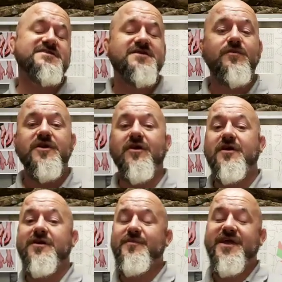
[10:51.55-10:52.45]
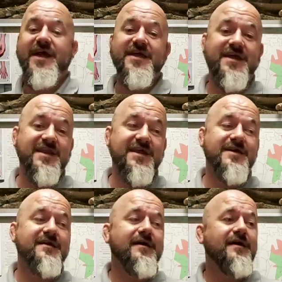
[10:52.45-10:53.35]
So we're not going to be getting
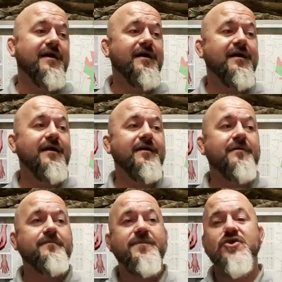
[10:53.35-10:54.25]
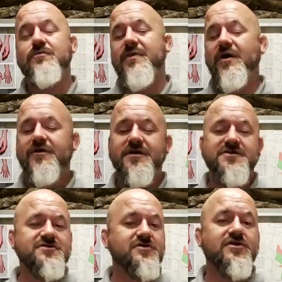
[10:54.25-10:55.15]
any um,
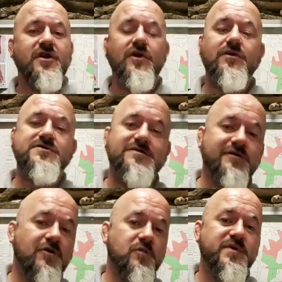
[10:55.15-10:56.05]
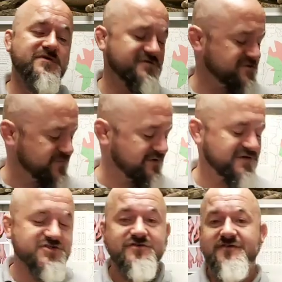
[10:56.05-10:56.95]
pneumonias or colds or upper
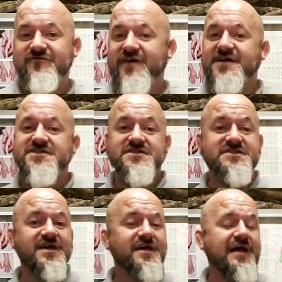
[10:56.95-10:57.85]
respiratory infections.